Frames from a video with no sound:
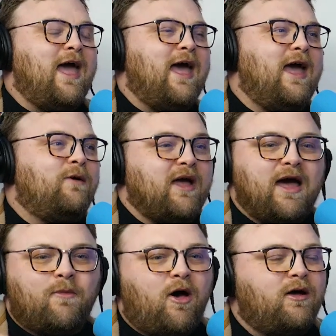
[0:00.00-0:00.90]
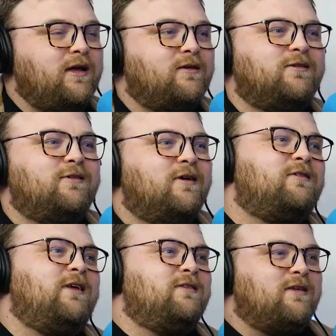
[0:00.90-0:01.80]
And we got them all Eagles
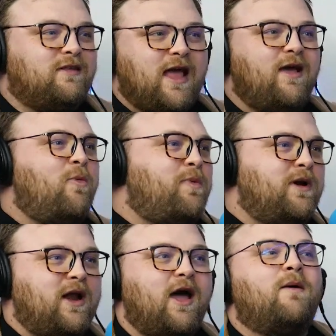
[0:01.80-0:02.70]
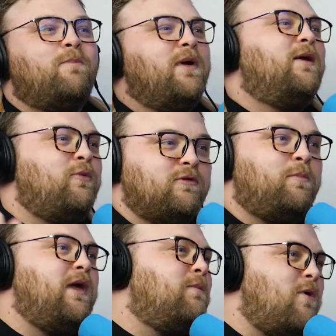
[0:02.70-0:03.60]
jerseys, and they opened it up, and it was
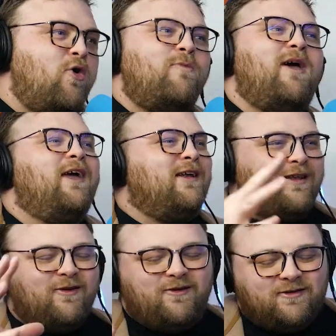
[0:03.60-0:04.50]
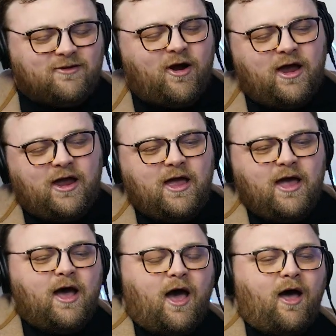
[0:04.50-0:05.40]
a big moment. It was great.
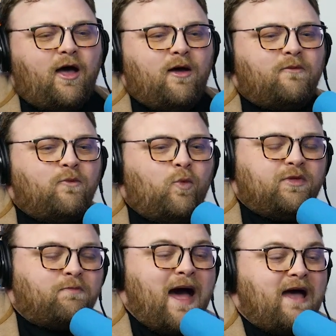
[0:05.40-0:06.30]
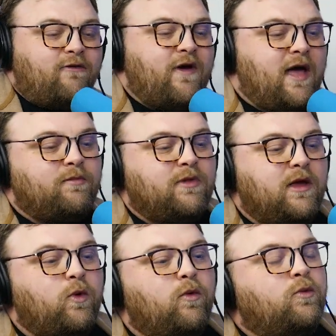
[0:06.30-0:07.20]
With my
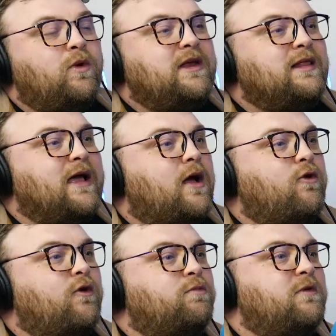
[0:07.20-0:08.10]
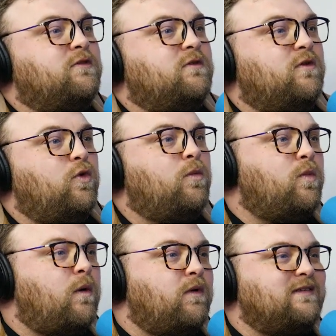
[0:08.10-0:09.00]
family, we did like a Christmas
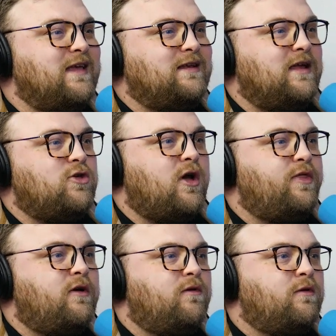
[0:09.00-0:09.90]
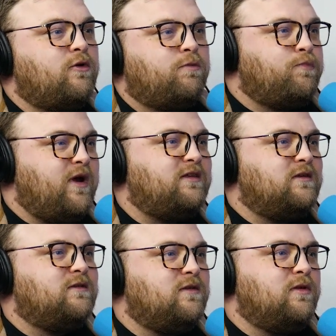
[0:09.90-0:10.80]
Zoom where we sent each other
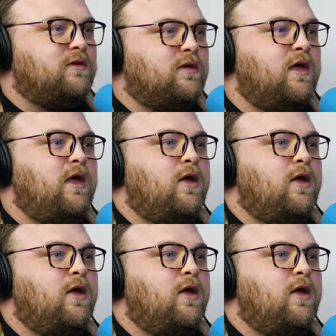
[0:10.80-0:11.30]
presents, and